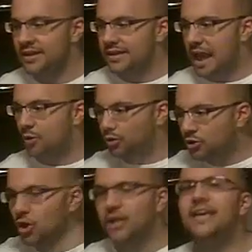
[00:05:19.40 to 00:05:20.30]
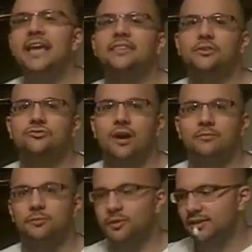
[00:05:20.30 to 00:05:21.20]
Now, looking at the
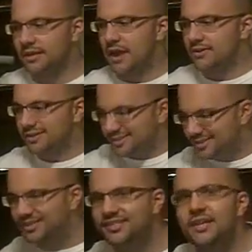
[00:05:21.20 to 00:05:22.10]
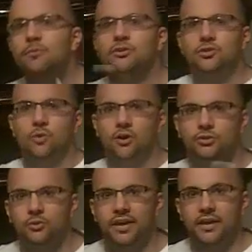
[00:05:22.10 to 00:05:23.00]
drums will allow you to see what you are
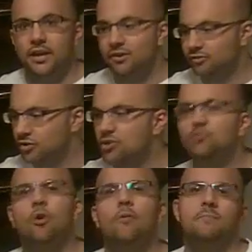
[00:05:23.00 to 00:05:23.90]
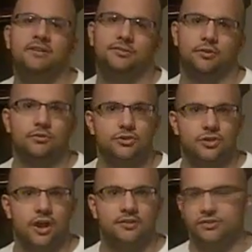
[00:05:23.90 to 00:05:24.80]
doing, so you won't miss those
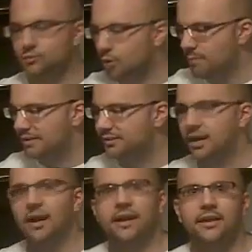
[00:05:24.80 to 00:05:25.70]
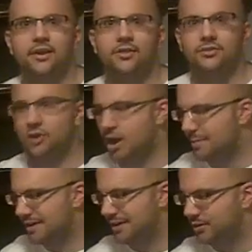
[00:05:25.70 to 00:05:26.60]
shots. You won't miss a hit on the
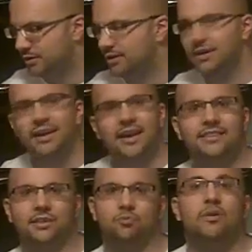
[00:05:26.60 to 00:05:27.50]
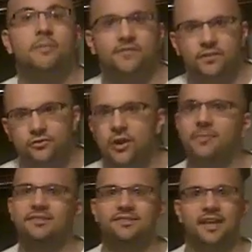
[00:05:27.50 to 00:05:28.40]
tom and hit the rim of the
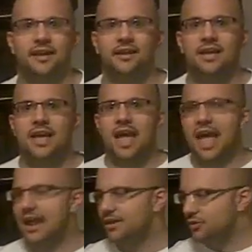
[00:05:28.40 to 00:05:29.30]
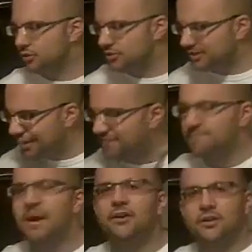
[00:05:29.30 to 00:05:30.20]
drum instead, and you'll just
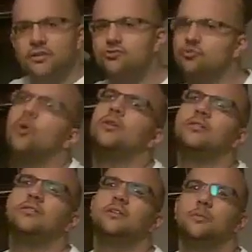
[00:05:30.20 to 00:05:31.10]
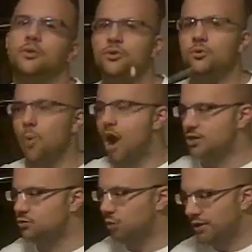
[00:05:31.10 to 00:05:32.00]
have better control when you
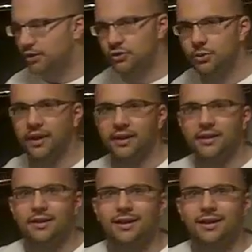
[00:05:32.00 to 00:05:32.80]
watch what you're doing.